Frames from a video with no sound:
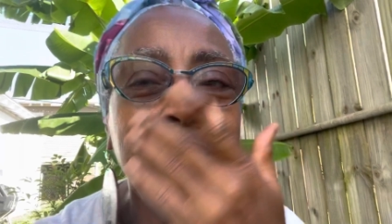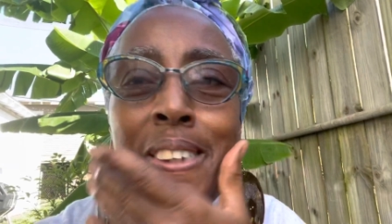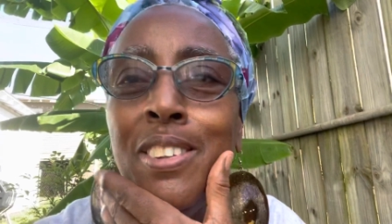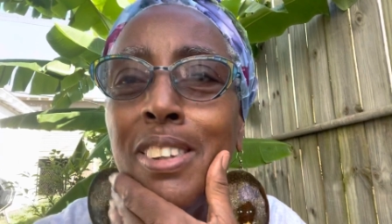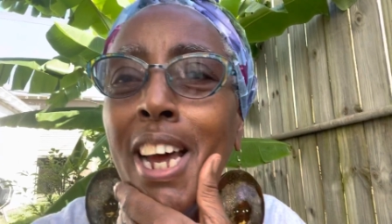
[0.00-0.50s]

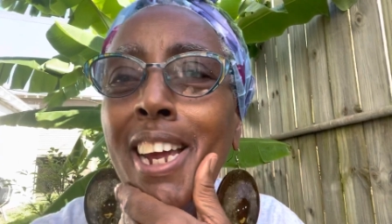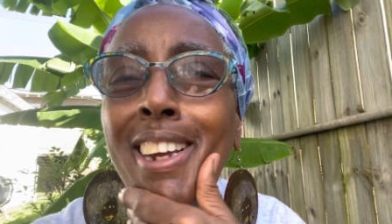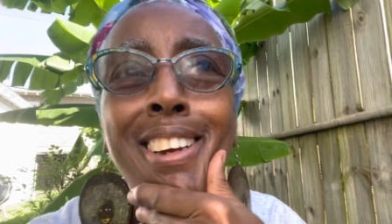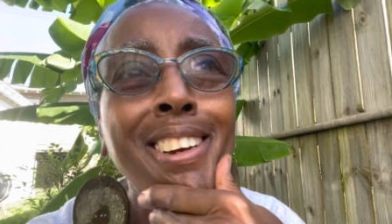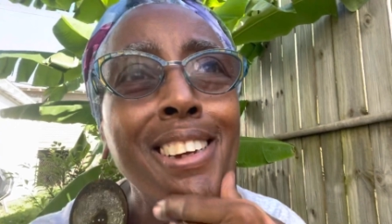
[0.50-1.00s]
It's like
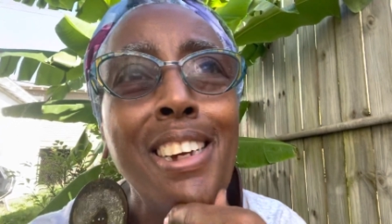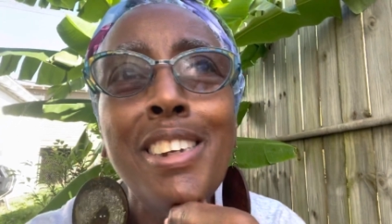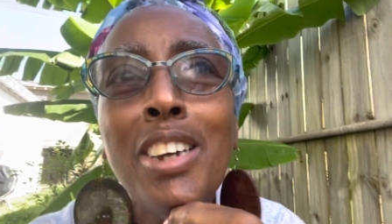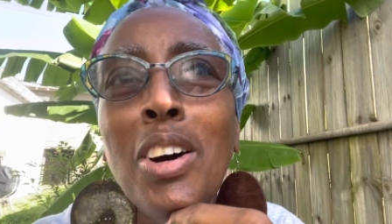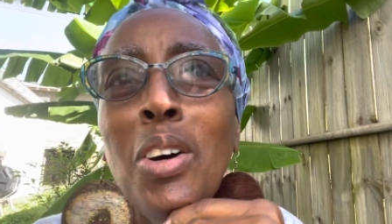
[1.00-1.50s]

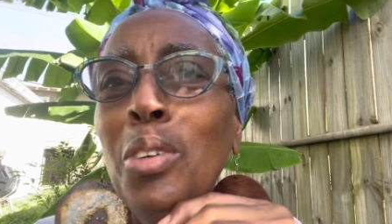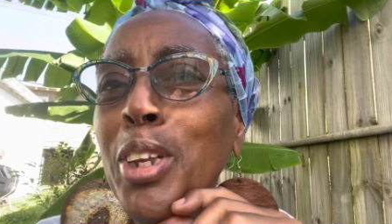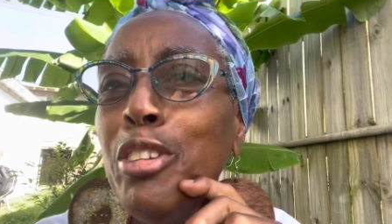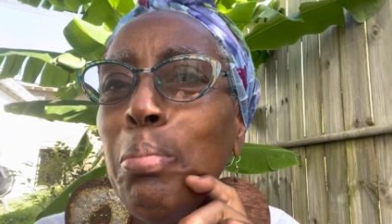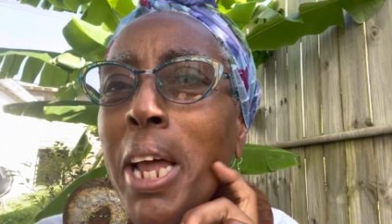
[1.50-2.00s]
the
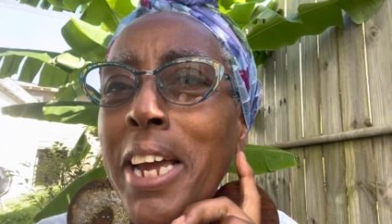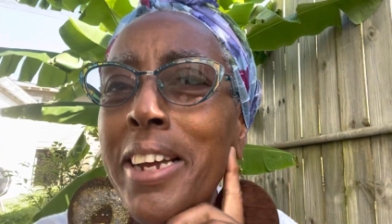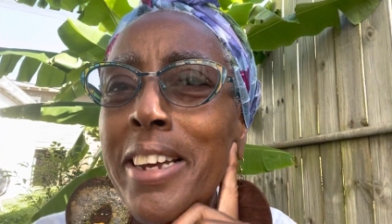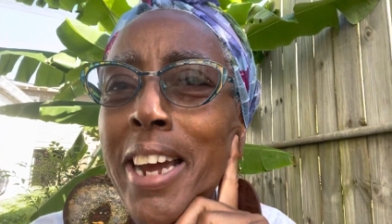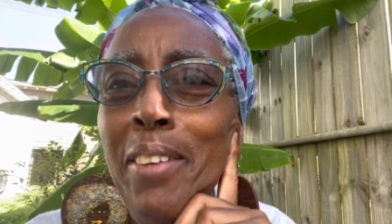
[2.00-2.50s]
oldest black
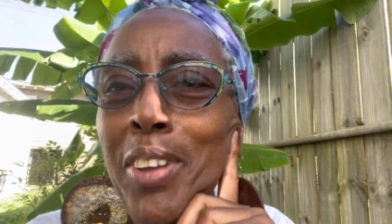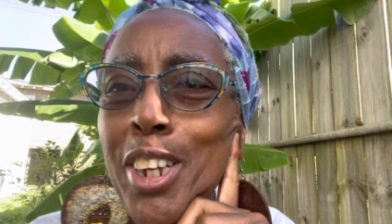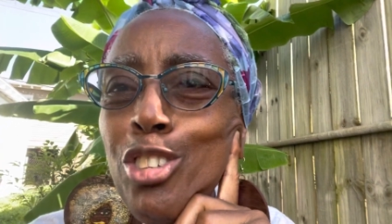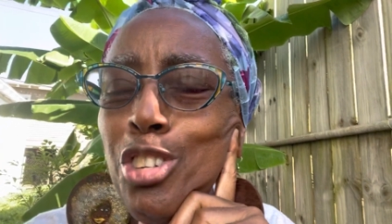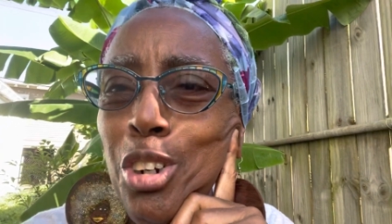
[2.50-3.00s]
Catholic
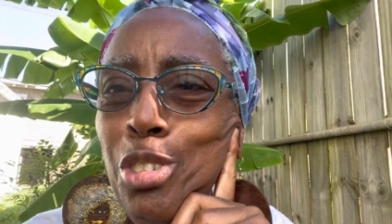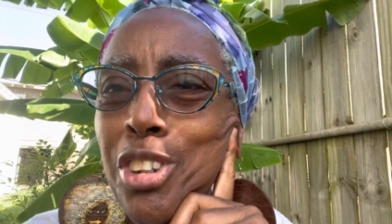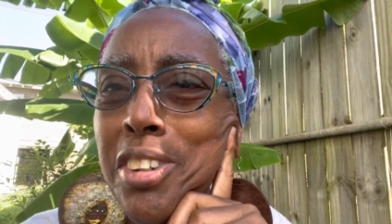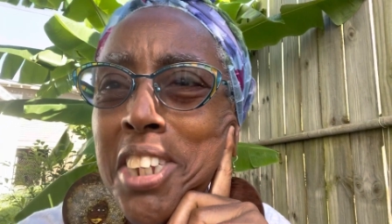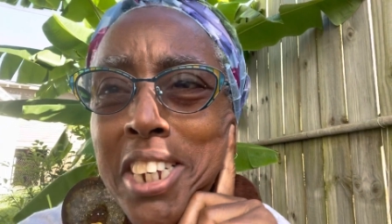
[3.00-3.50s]
church in
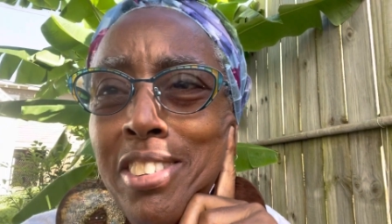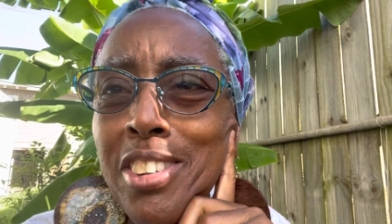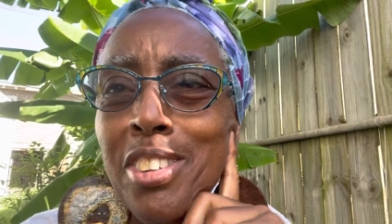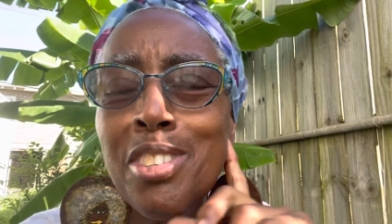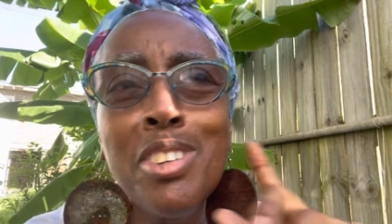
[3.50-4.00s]

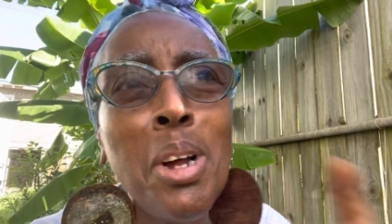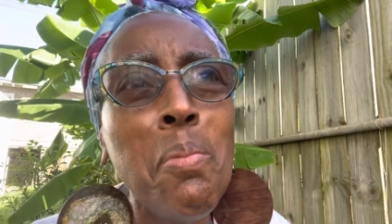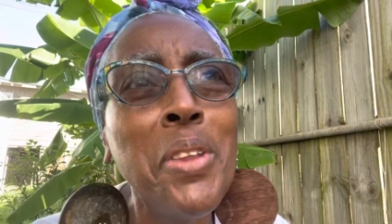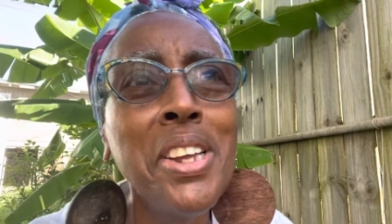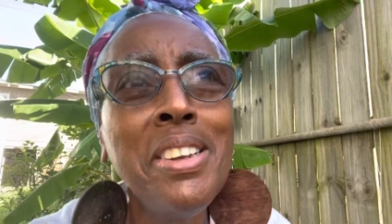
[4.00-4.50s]
Texas or
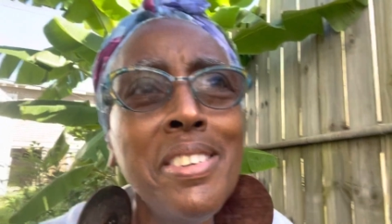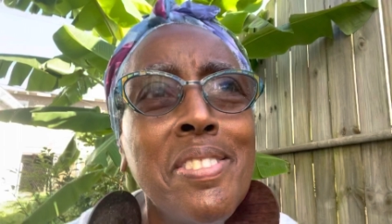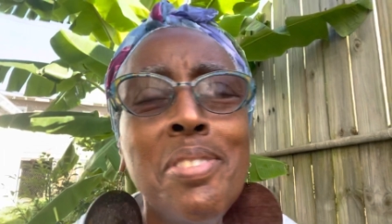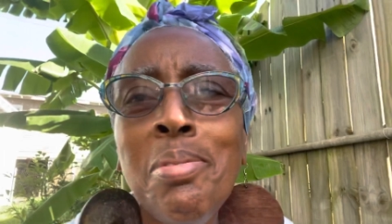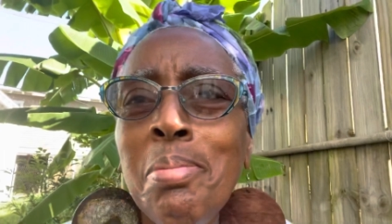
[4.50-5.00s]
something.
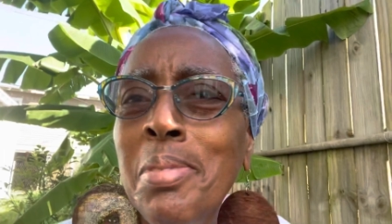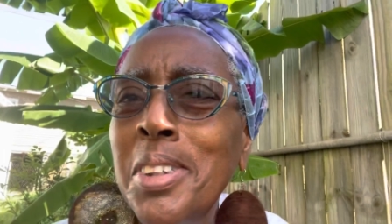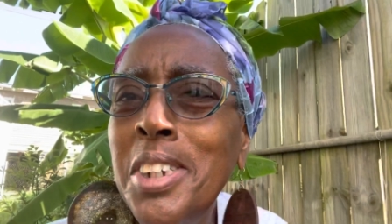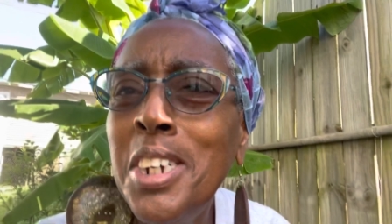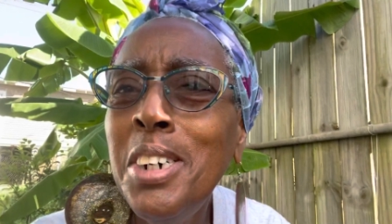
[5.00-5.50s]

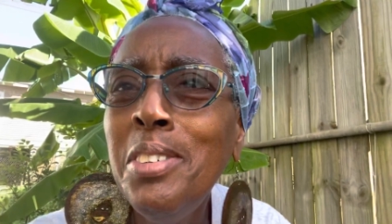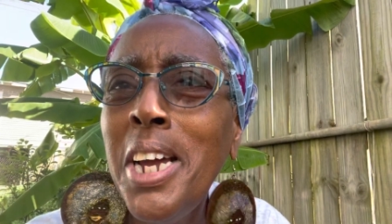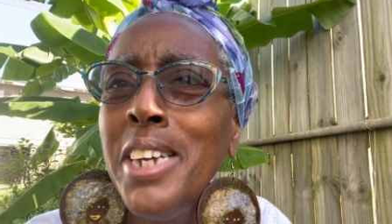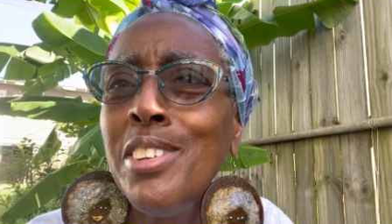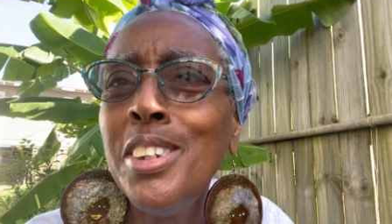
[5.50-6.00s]
You know,
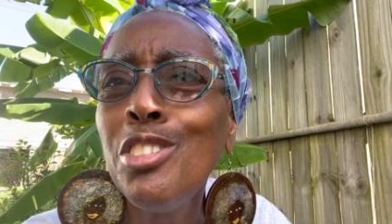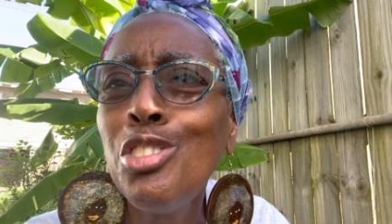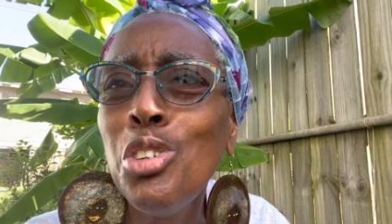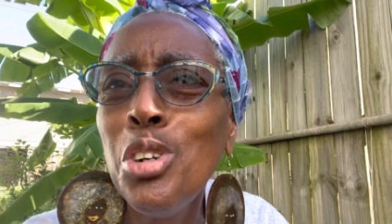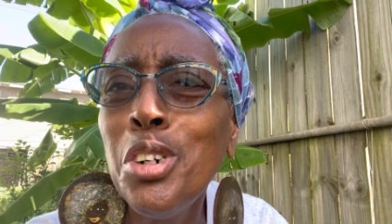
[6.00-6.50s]
has a
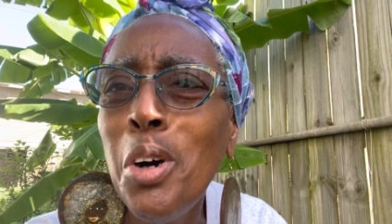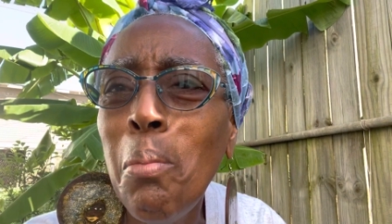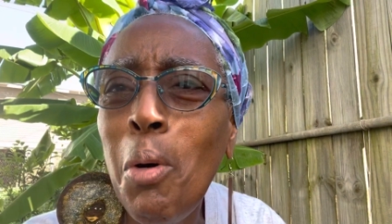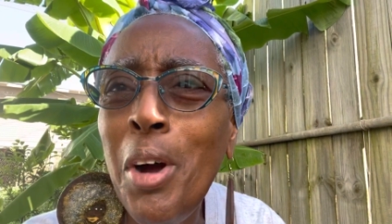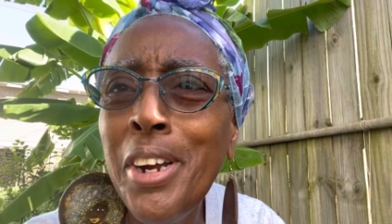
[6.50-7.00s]
historical
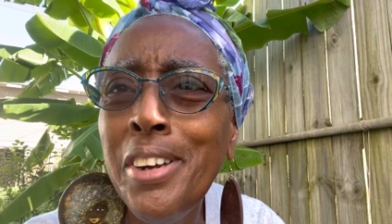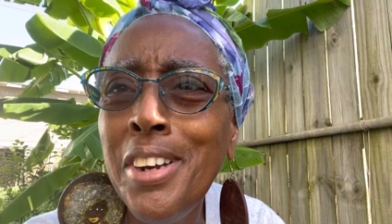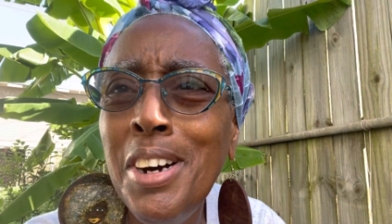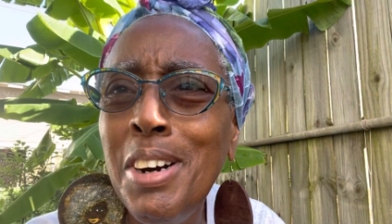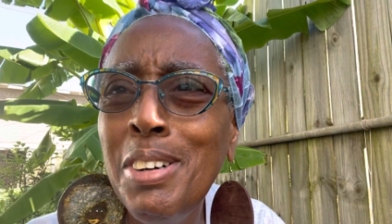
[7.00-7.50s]
mark and
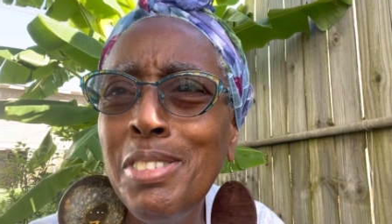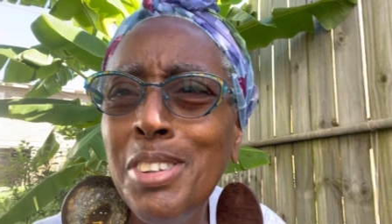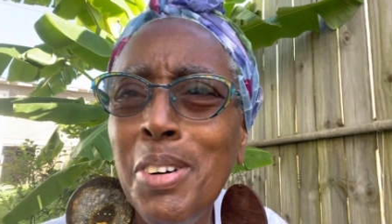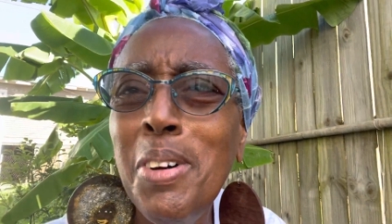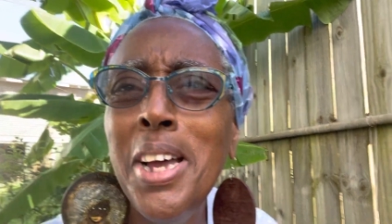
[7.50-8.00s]
all.
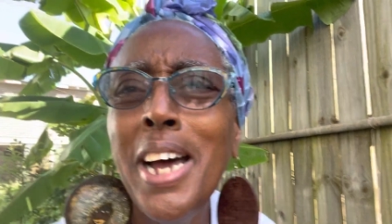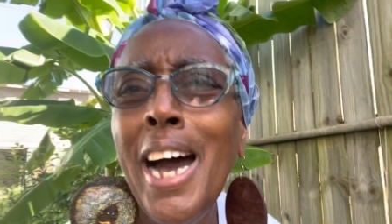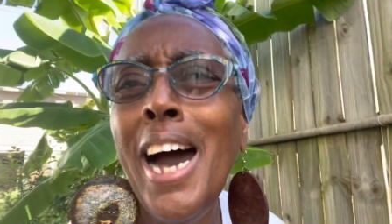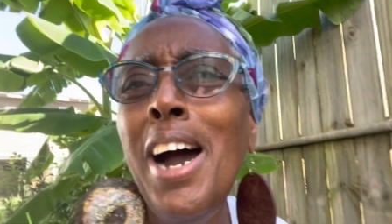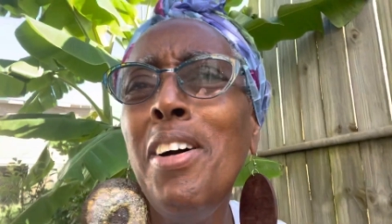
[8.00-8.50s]
So
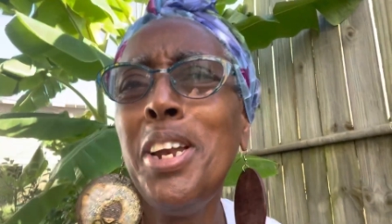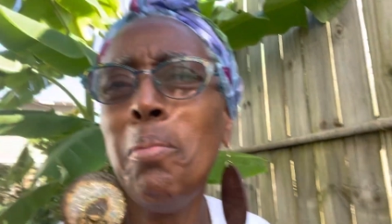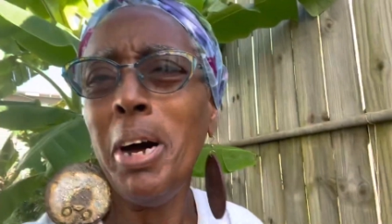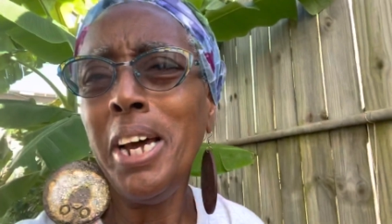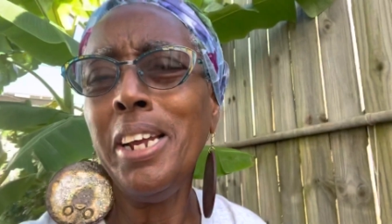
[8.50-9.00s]
how
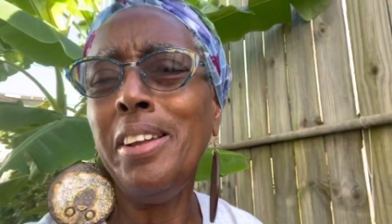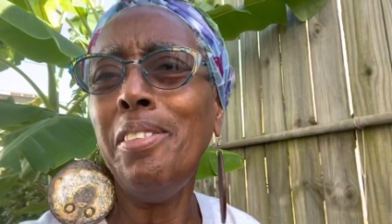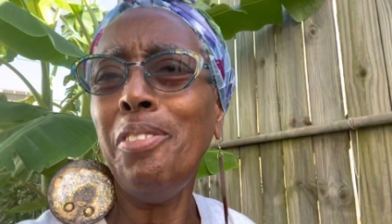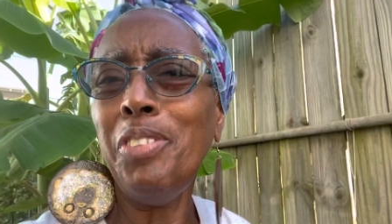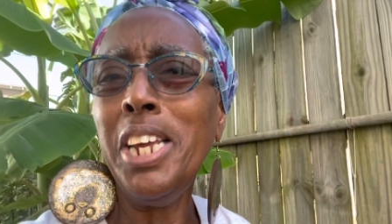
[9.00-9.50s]
anybody
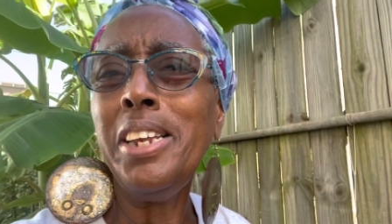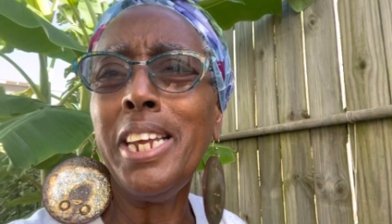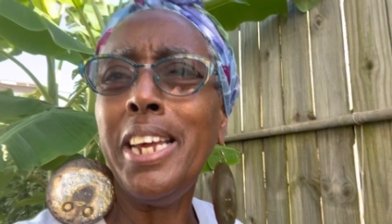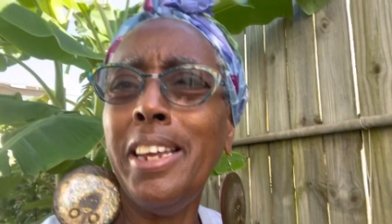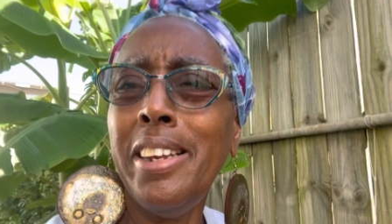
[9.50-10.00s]
think that